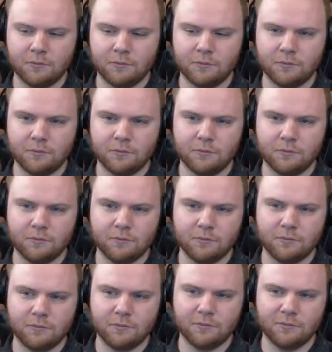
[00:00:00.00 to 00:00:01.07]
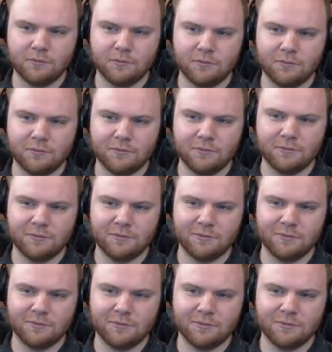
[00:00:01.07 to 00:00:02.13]

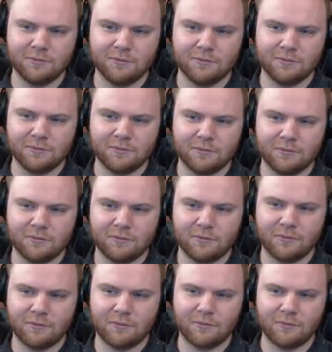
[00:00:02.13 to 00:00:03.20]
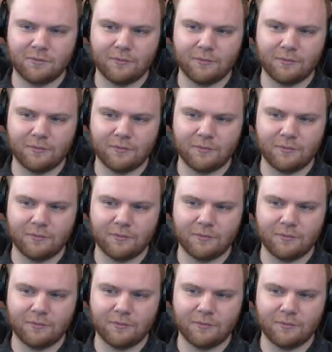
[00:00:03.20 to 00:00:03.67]
The person shown says nothing.